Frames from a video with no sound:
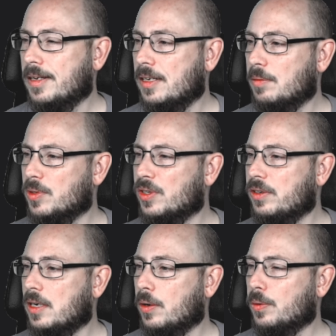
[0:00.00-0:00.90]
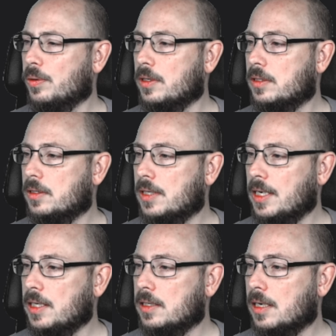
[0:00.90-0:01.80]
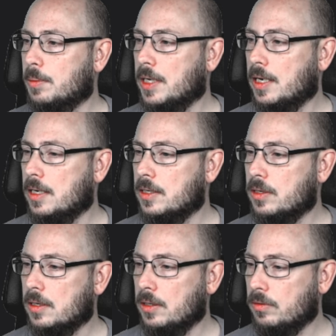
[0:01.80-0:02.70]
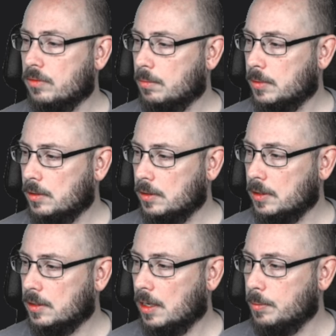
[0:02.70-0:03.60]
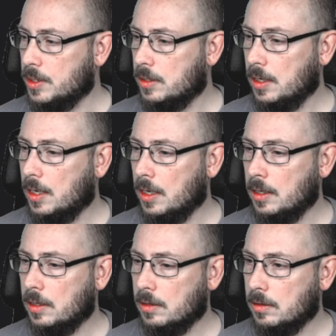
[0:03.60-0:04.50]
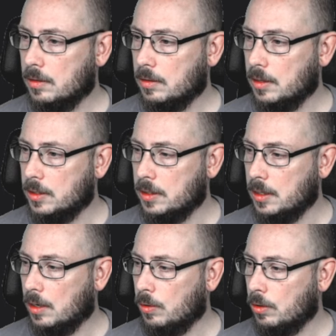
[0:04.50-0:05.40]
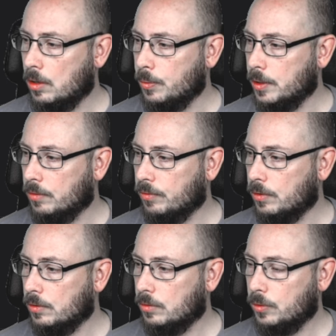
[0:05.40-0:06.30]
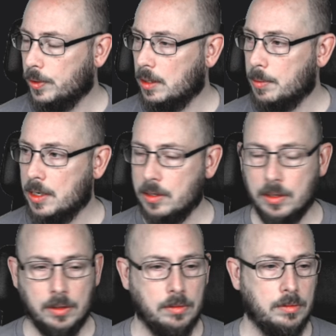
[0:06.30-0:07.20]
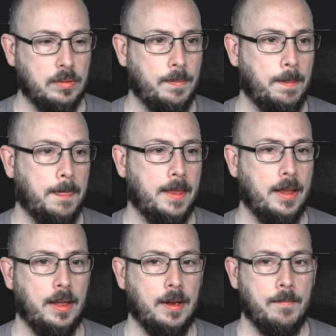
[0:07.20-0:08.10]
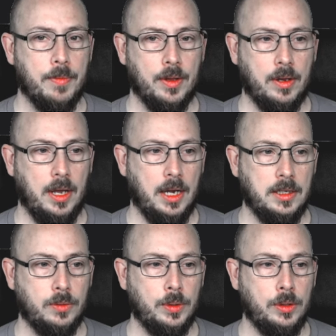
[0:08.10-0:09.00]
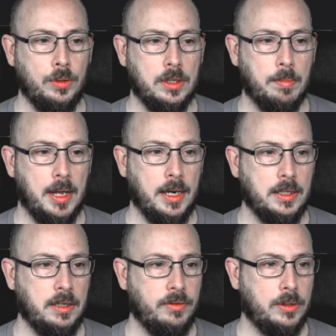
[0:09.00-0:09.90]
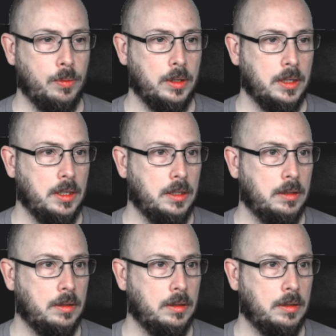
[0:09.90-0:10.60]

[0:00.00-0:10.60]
I'm sorry, now it's taking time again and it's starting to rumble and time is ticking. Let's see, how long are we on for? 20 minutes? Okay, I just want to do this plan and see if it's working.